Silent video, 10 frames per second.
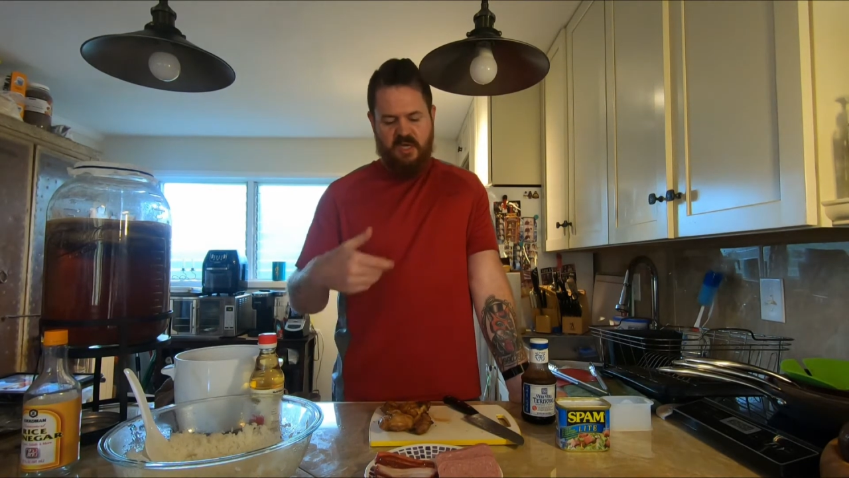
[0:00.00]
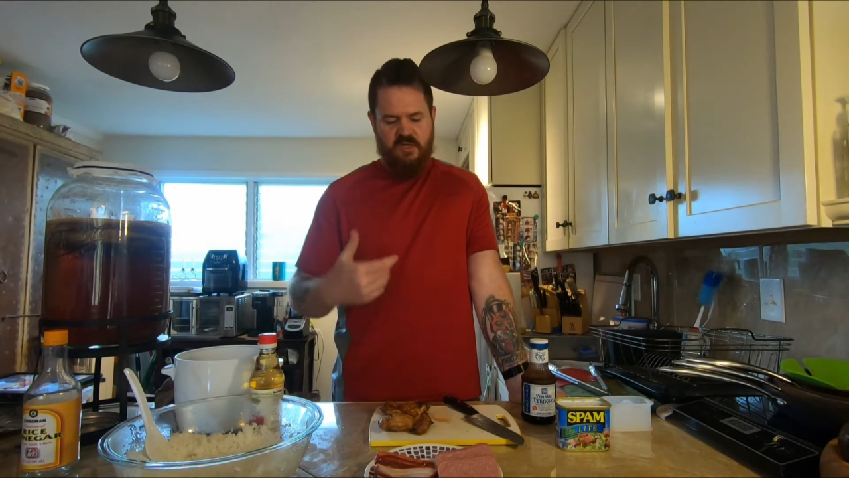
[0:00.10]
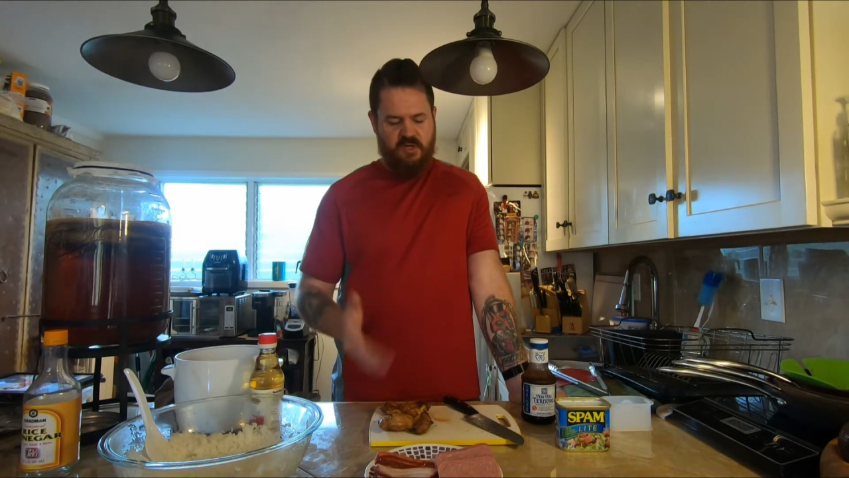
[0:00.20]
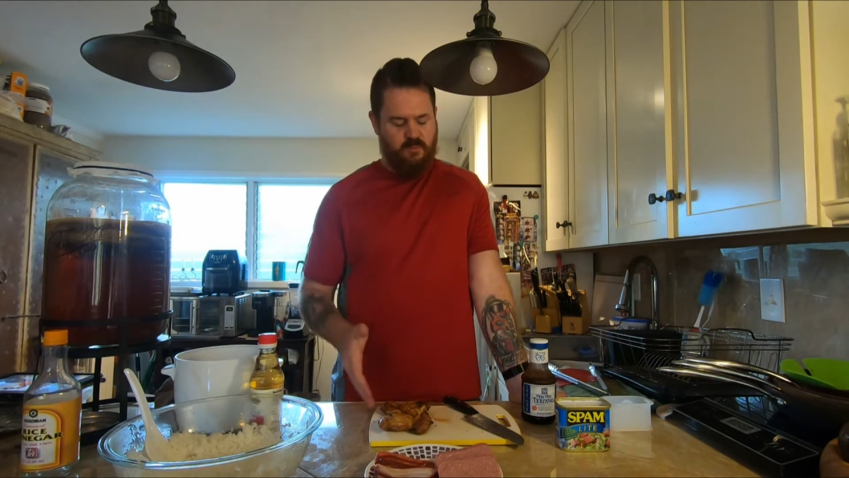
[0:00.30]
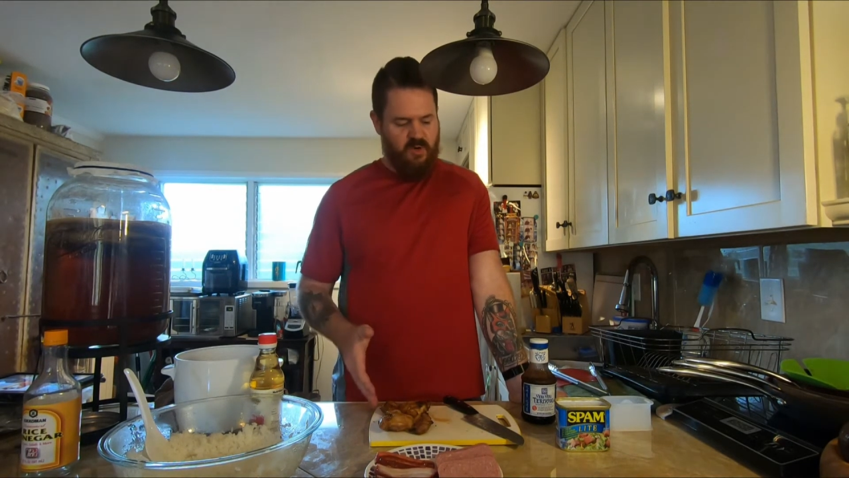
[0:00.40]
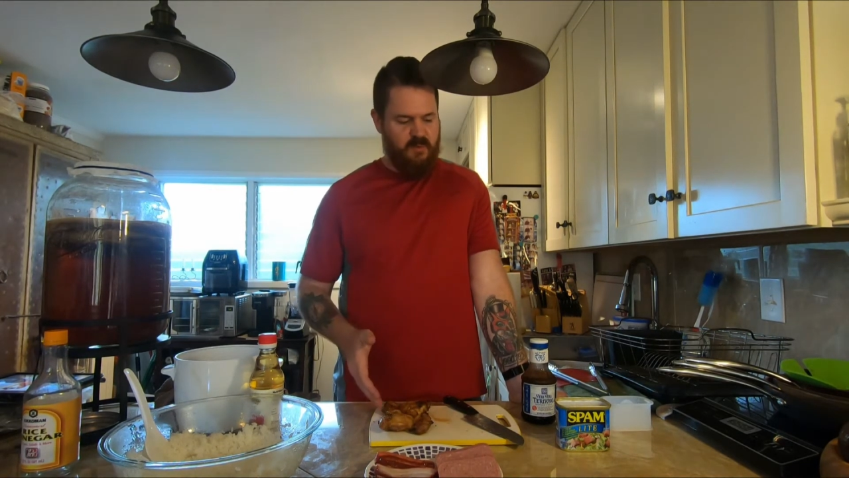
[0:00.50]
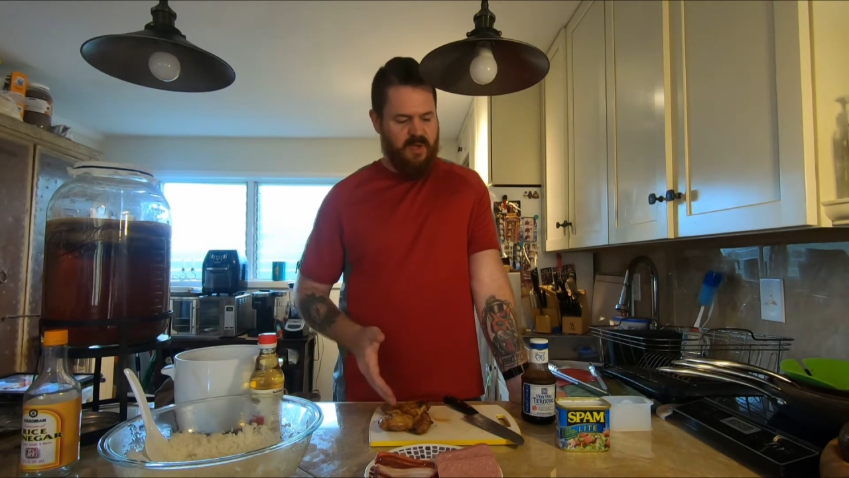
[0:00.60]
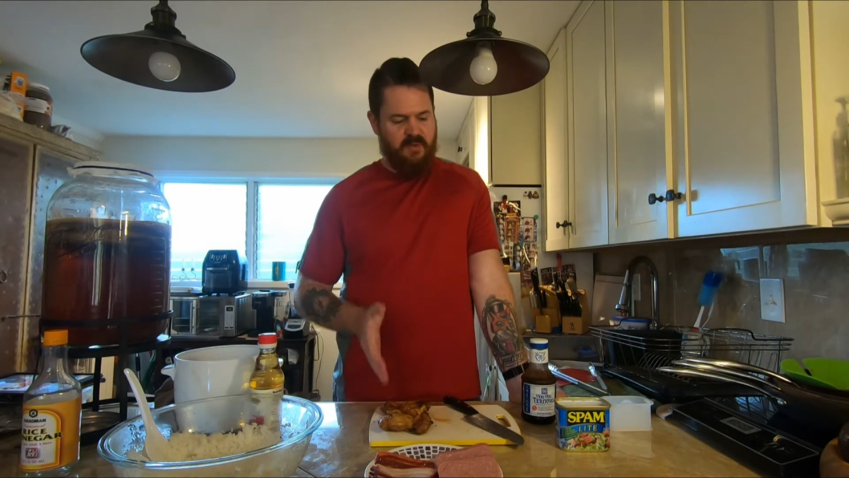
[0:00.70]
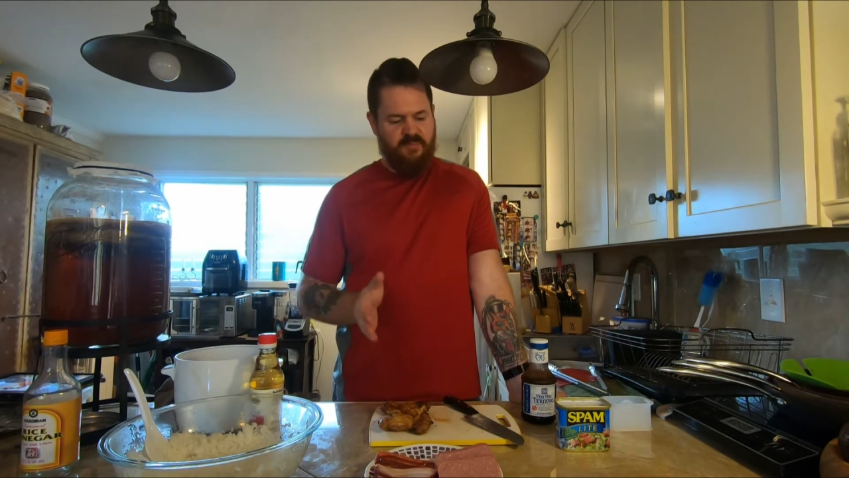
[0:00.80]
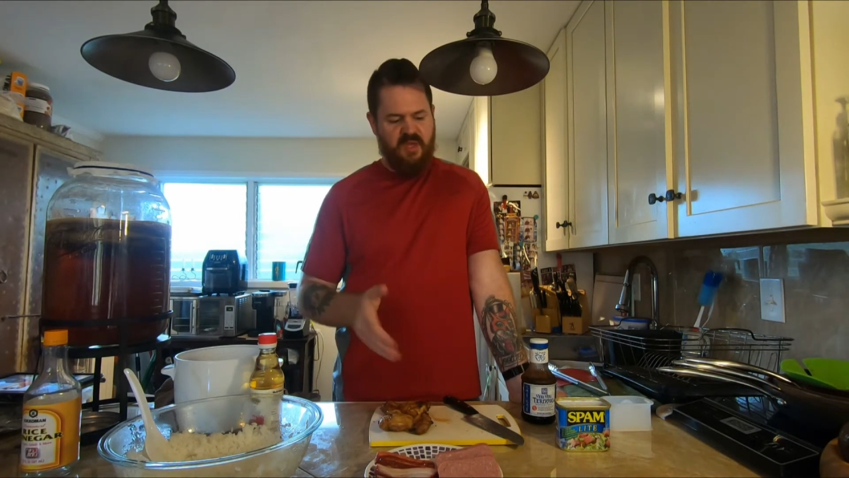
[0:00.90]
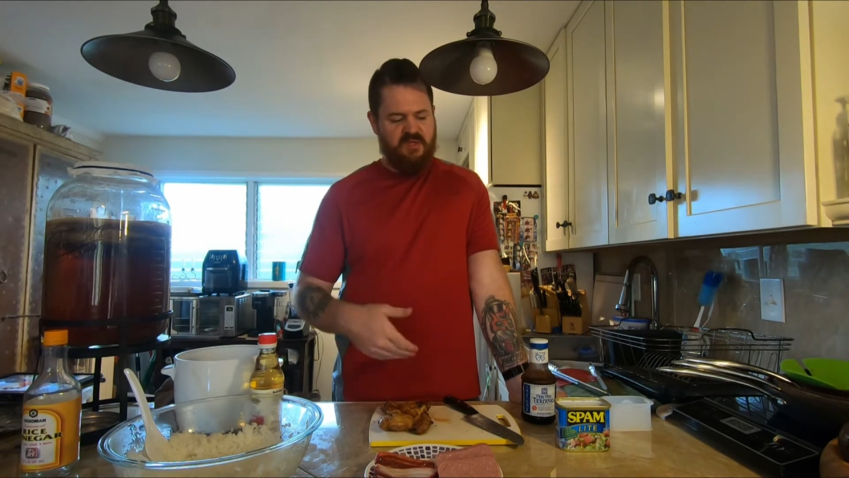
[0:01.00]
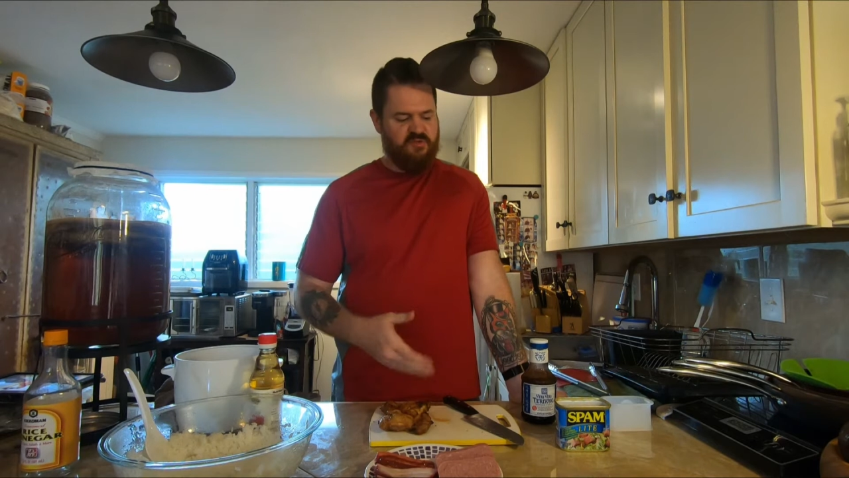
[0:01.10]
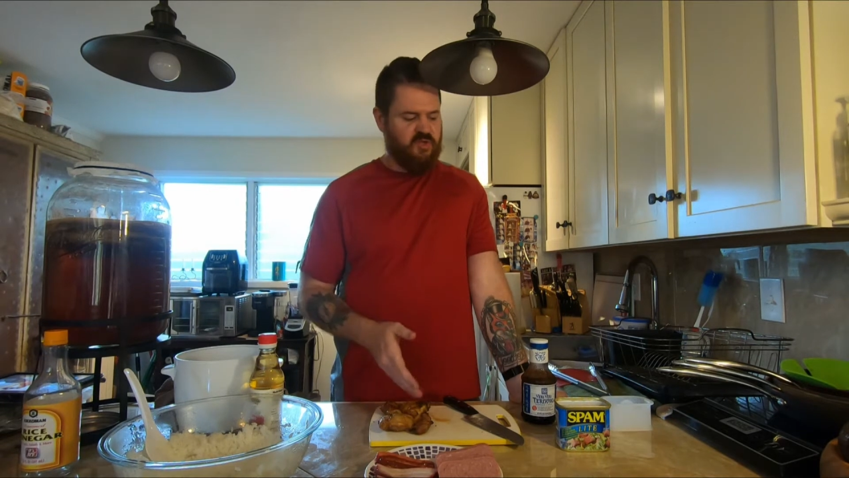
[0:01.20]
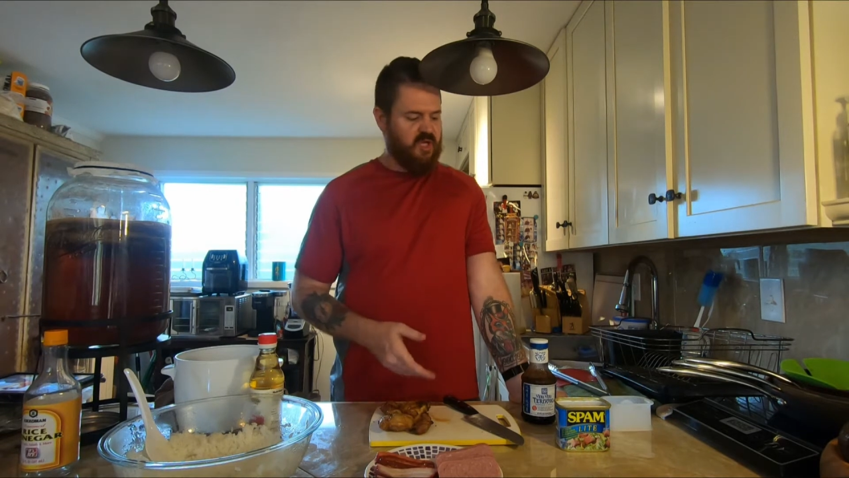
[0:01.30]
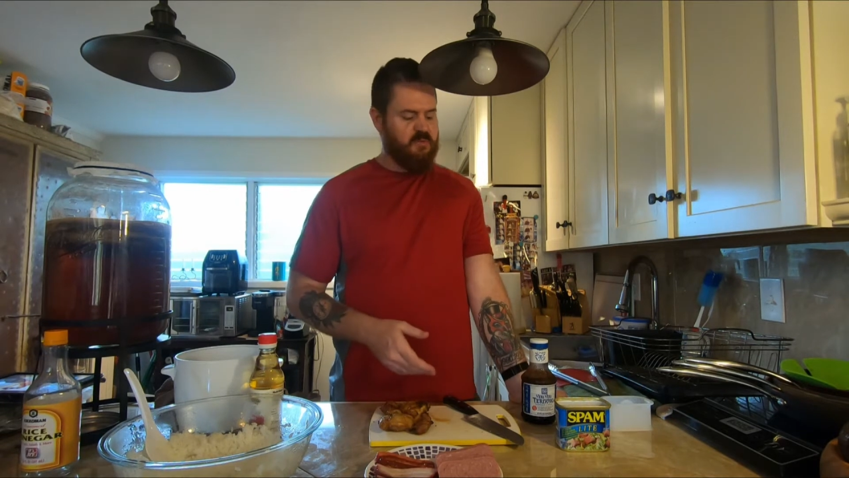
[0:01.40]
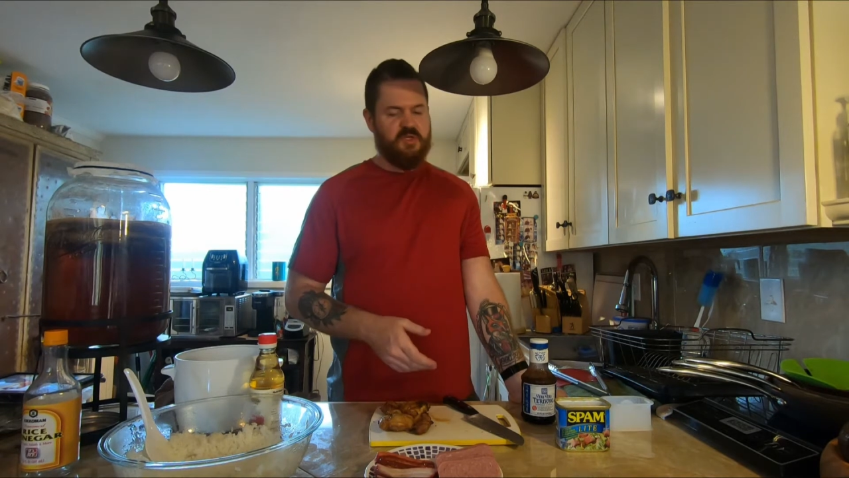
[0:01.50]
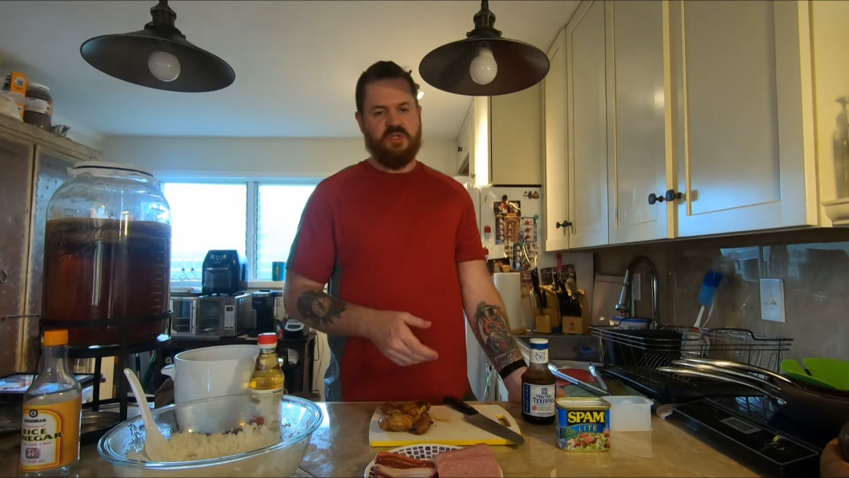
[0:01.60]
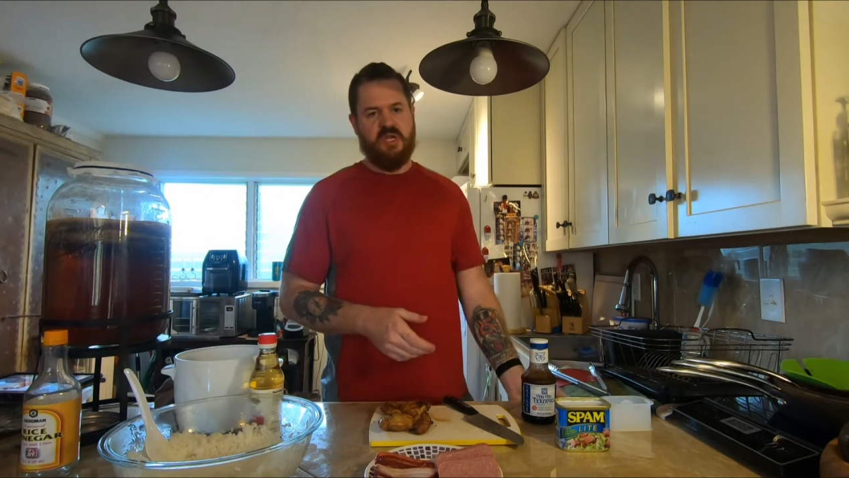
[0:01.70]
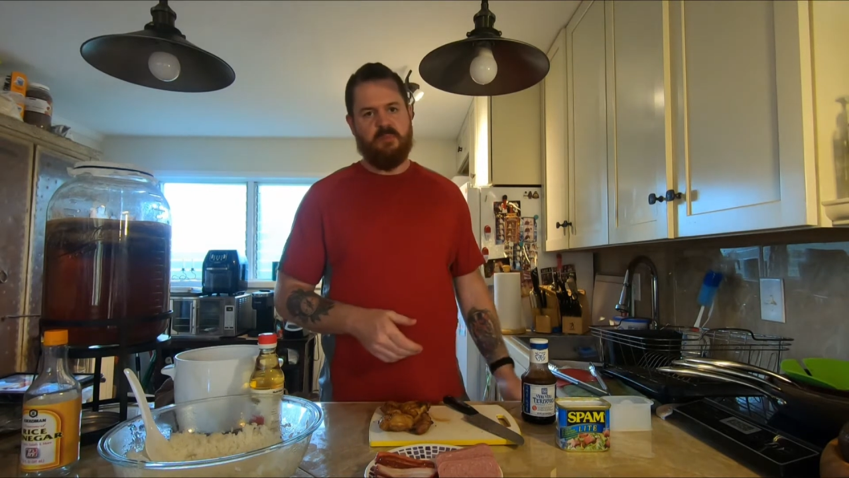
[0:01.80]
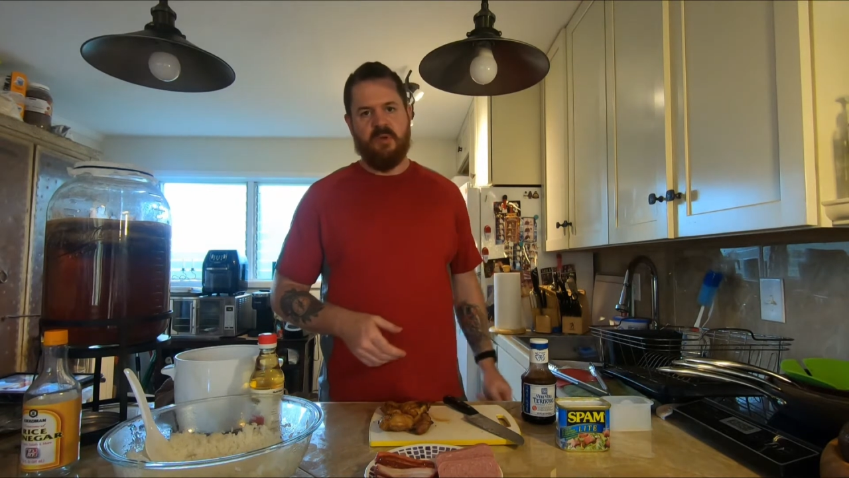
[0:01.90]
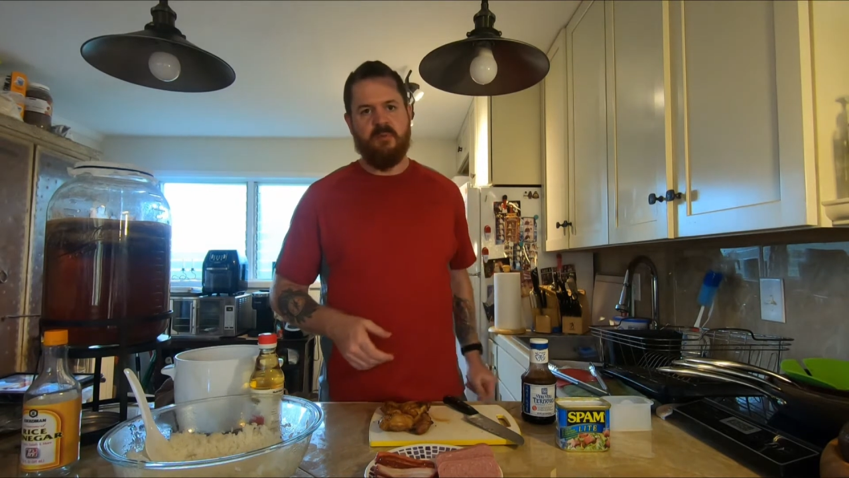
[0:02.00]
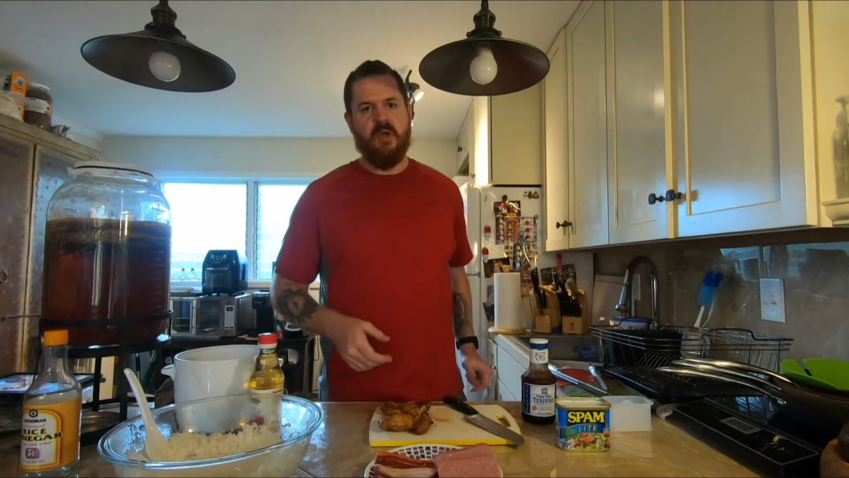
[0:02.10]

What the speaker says: you can bring them out, just cut them to shape